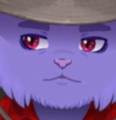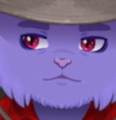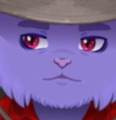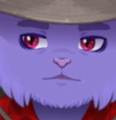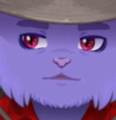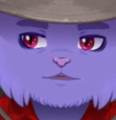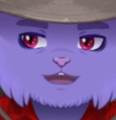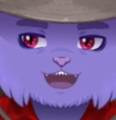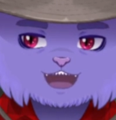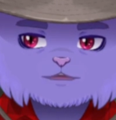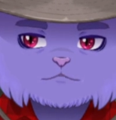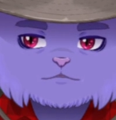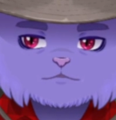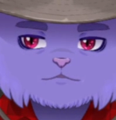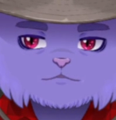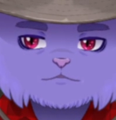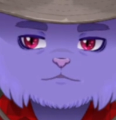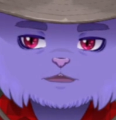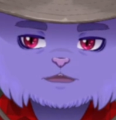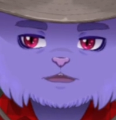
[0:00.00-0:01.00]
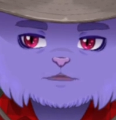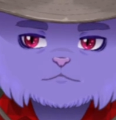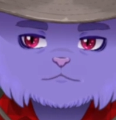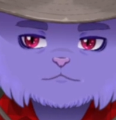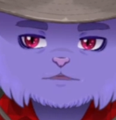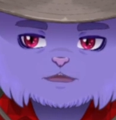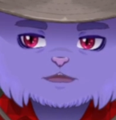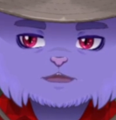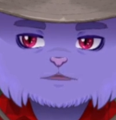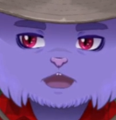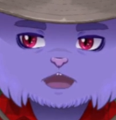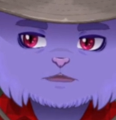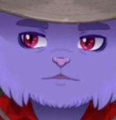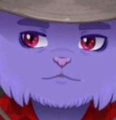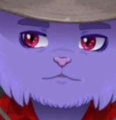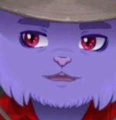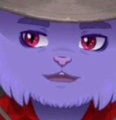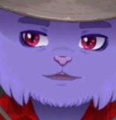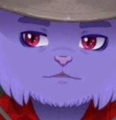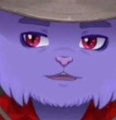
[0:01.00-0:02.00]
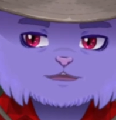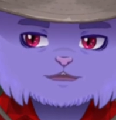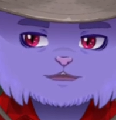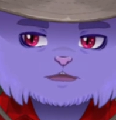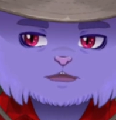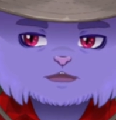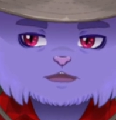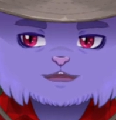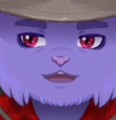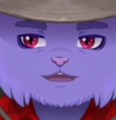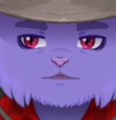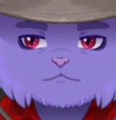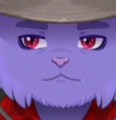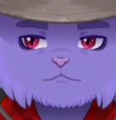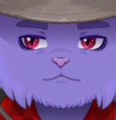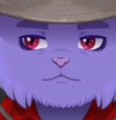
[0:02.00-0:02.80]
Oh, I don't like that.